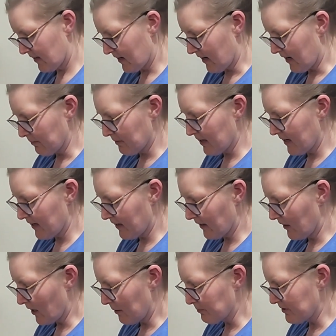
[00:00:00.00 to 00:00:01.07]
Yeah, I'm kind
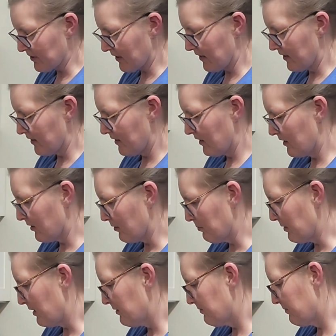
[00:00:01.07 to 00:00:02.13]
of lopsided here,
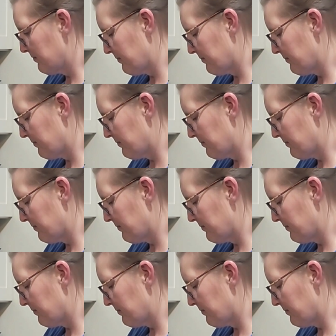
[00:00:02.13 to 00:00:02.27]
but...